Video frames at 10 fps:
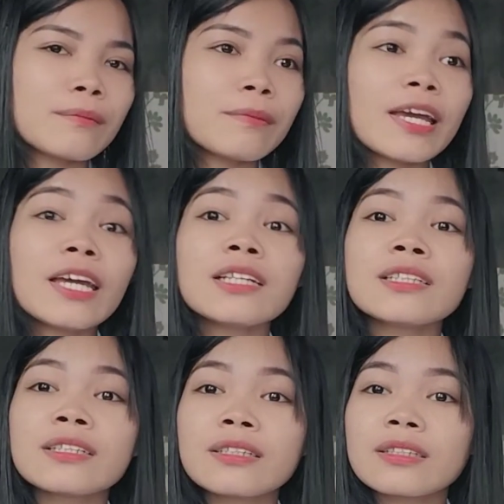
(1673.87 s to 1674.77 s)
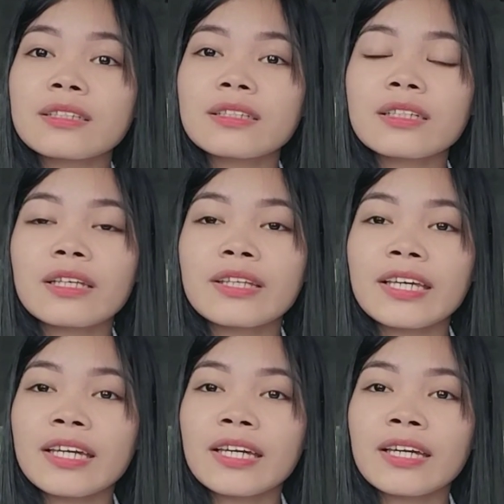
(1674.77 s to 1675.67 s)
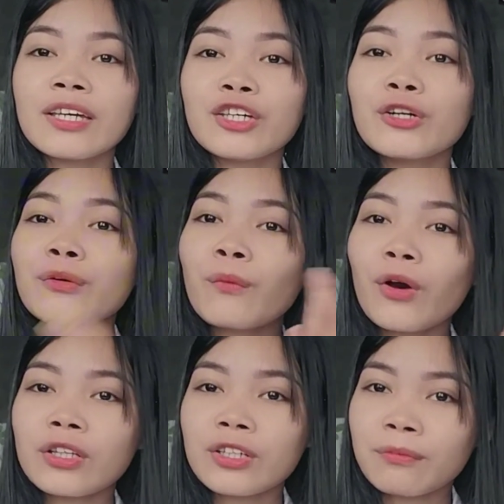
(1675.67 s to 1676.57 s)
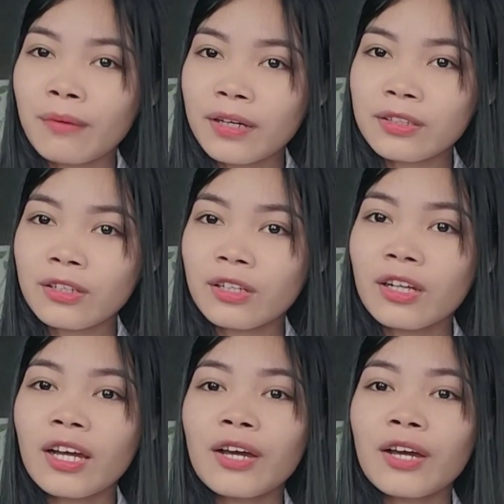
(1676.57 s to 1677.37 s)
place your water bottle